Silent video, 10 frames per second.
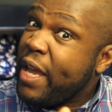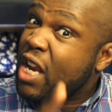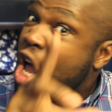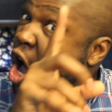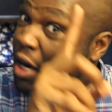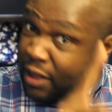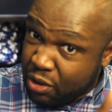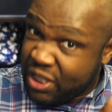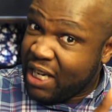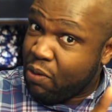in on a
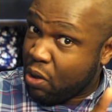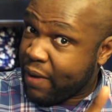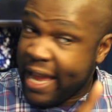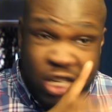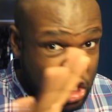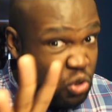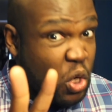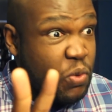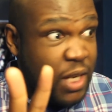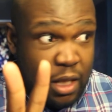little secret, okay? Just
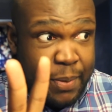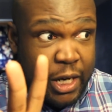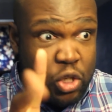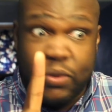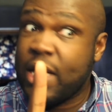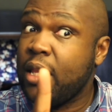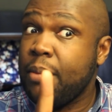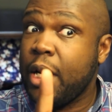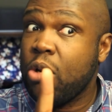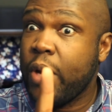don't tell anybody. Don't tell
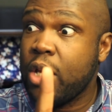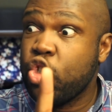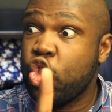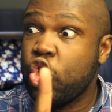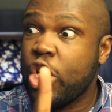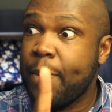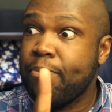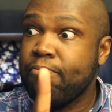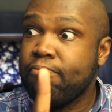anybody. Okay, just shut up.